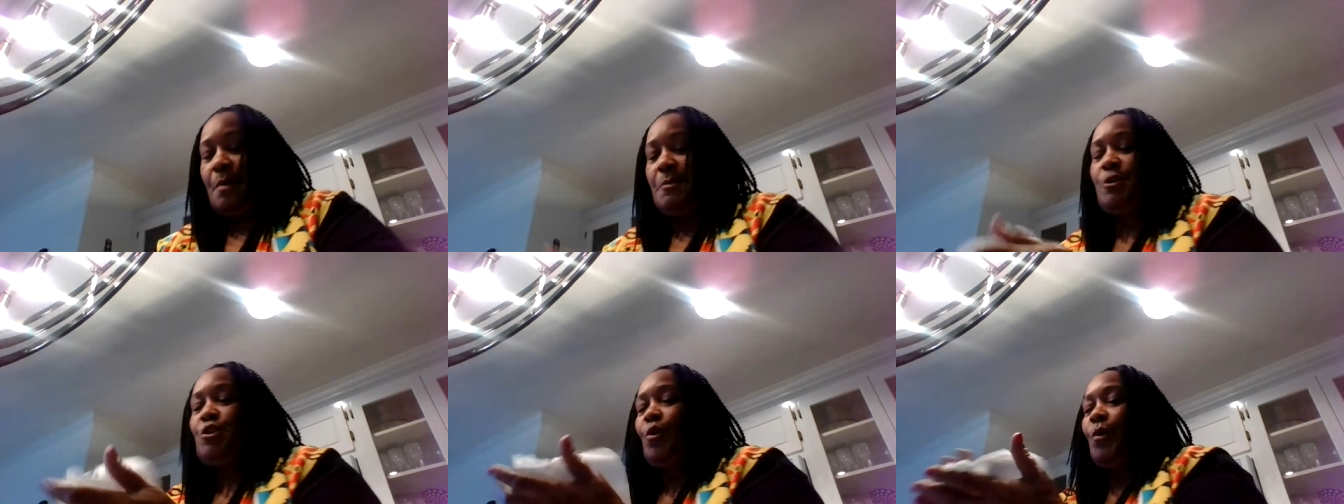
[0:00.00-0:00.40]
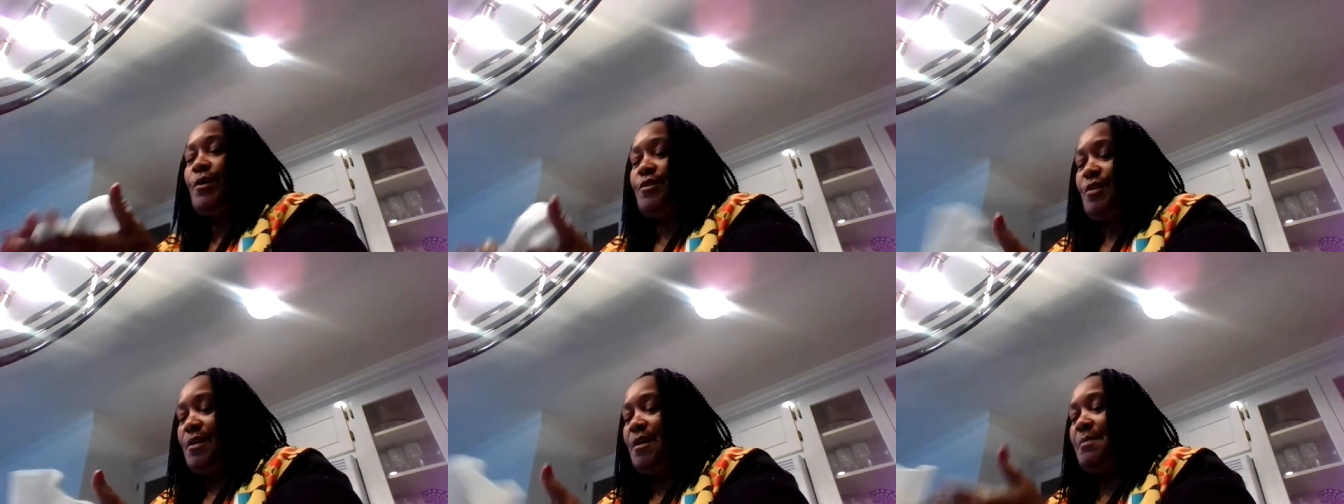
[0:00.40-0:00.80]
let me show
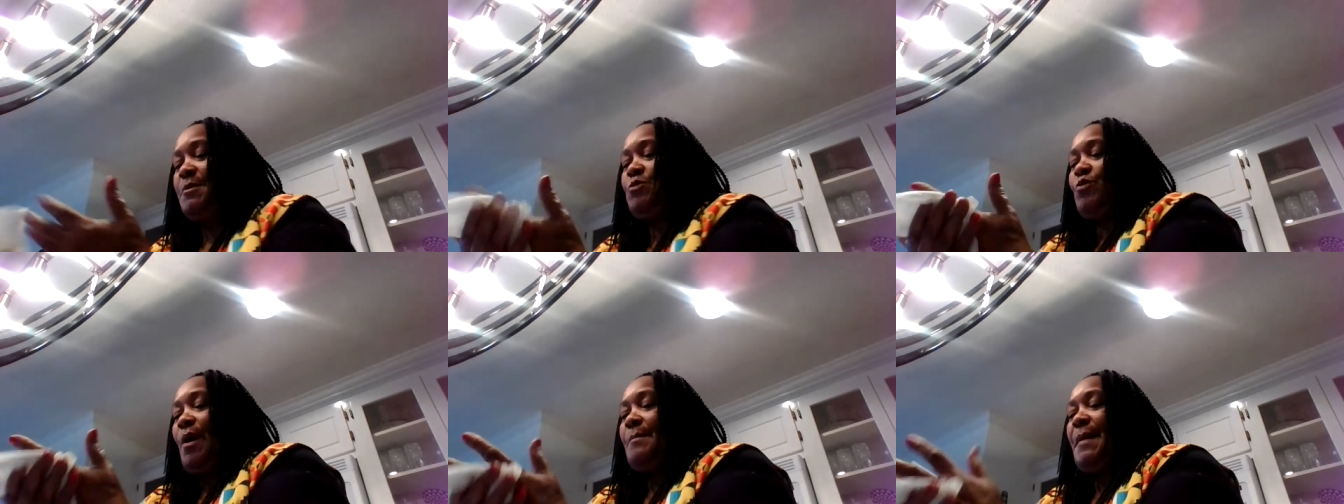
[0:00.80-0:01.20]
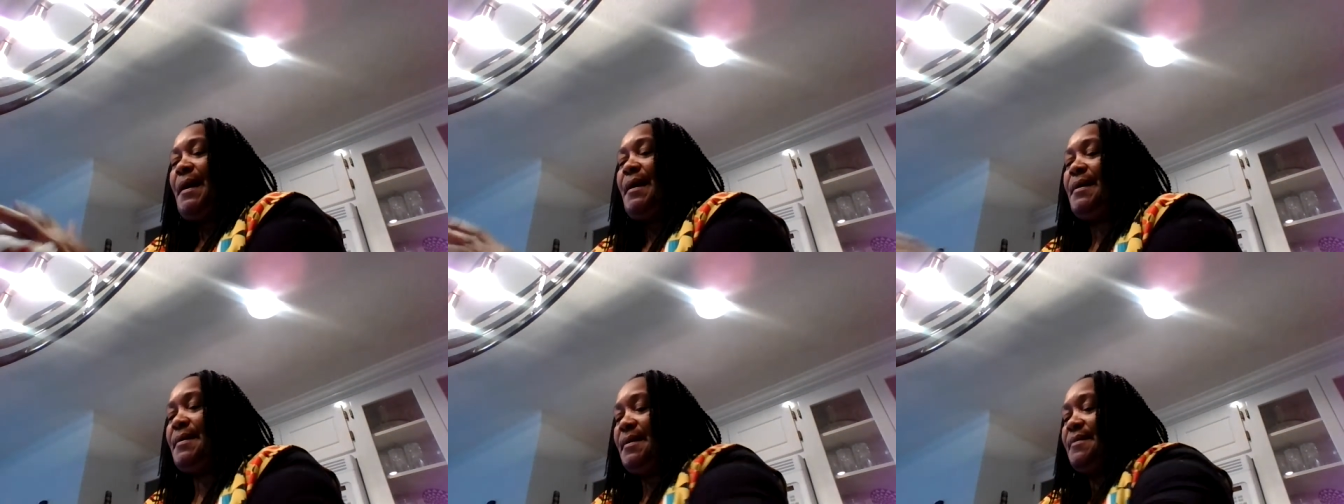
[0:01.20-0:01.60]
it to you. Let me dry my
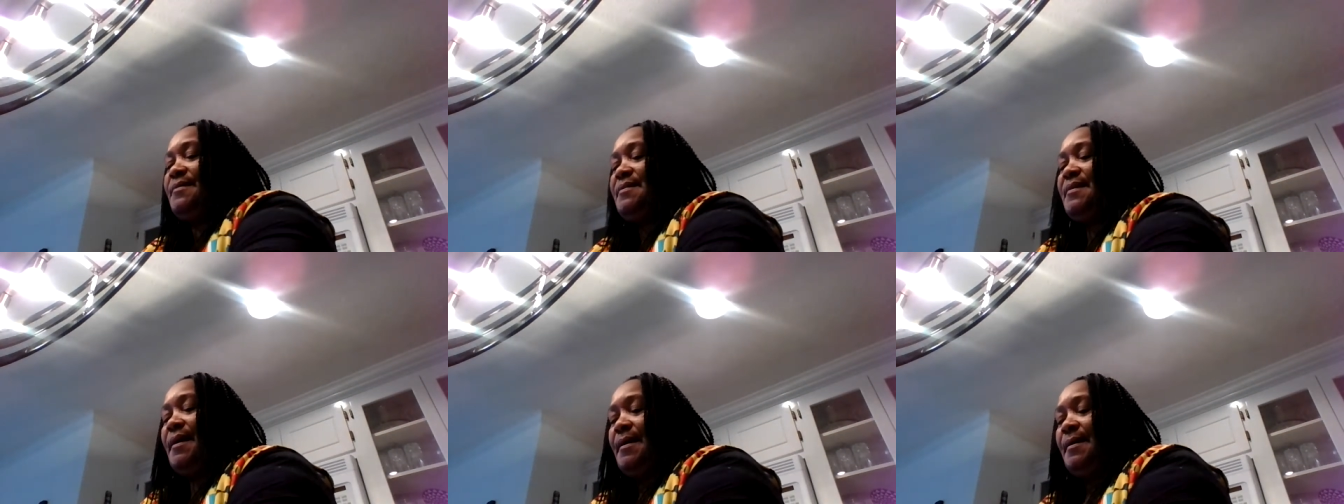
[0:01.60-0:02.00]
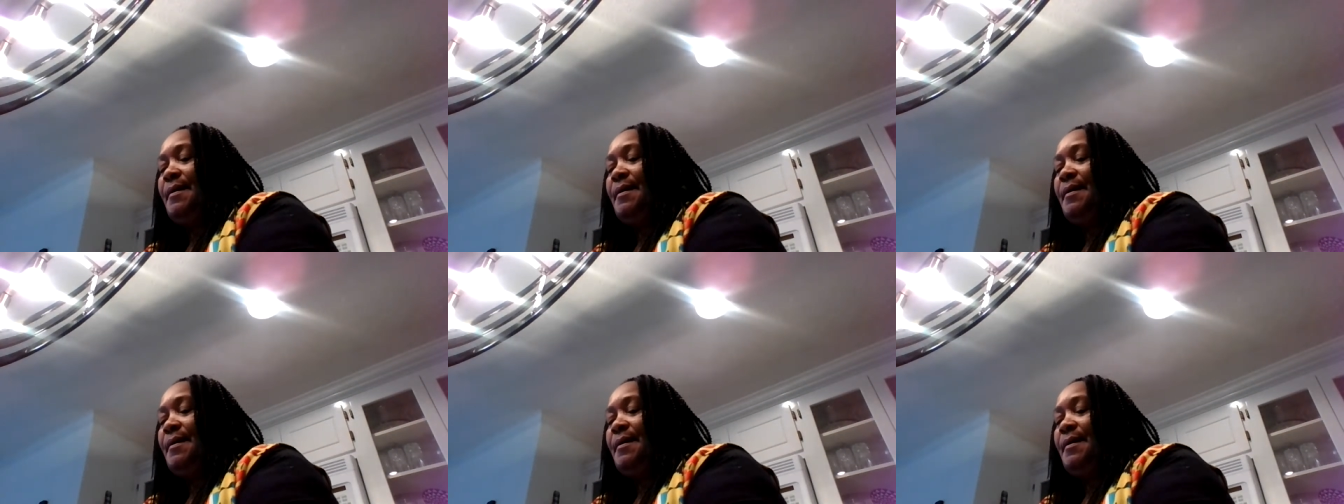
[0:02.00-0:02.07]
hands.